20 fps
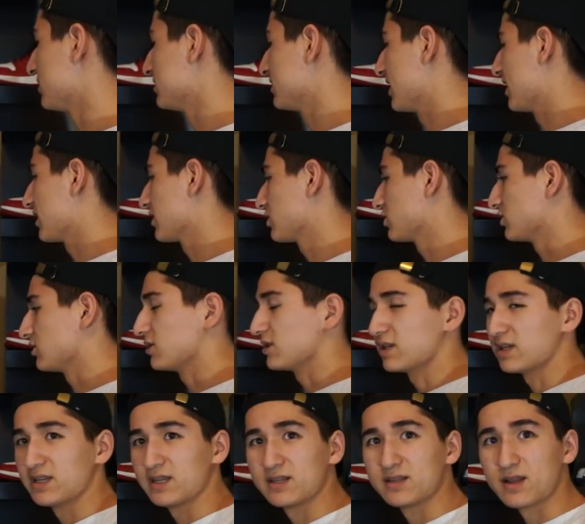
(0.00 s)
is
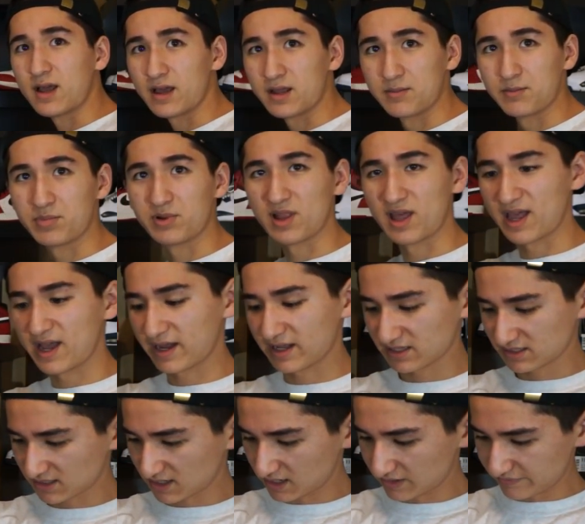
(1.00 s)
actually not in black.
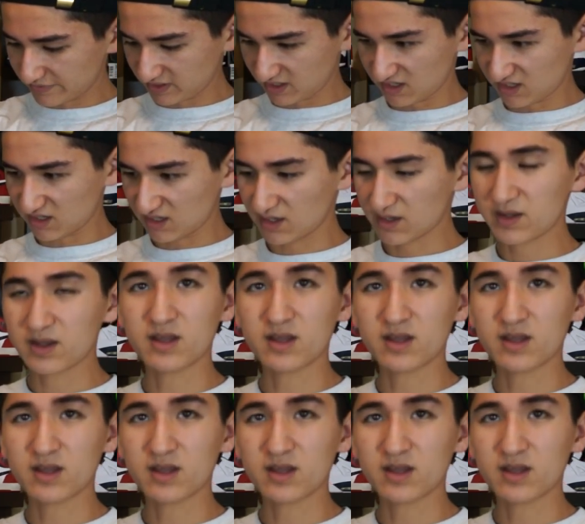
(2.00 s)
It's kind of like a